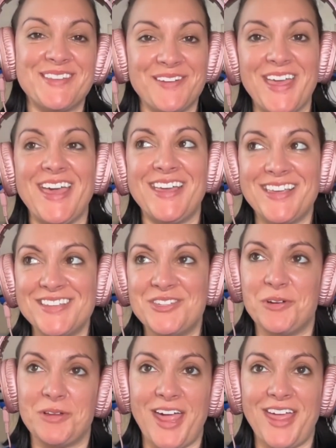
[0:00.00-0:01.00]
okay, because
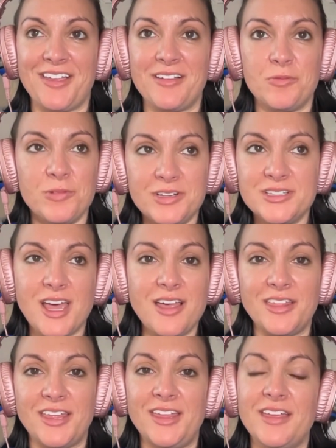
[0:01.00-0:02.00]
you're like, well,
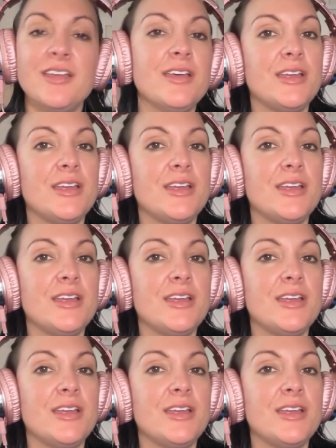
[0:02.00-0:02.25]
Dolly,